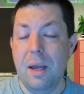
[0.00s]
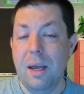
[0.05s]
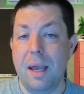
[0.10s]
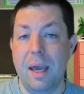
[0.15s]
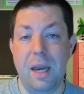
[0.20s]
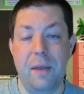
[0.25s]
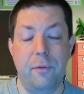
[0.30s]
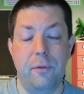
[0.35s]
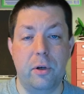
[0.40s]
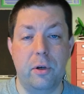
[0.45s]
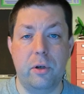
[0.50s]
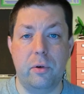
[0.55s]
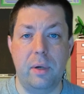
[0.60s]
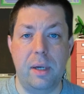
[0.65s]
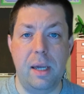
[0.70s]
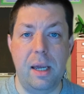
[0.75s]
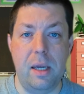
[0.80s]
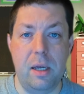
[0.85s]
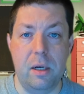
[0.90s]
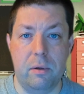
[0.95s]
And if you
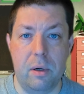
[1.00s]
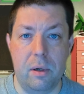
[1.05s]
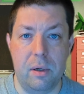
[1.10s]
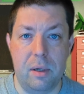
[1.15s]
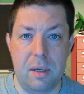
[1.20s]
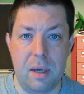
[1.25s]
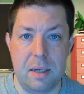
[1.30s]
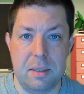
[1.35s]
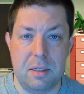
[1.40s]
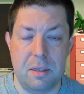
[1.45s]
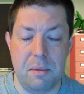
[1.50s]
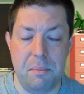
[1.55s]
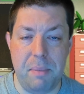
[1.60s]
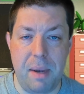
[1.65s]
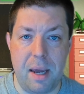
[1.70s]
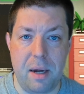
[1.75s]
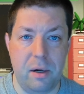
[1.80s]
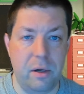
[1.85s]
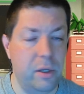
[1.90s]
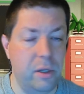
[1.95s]
create your own custom banner,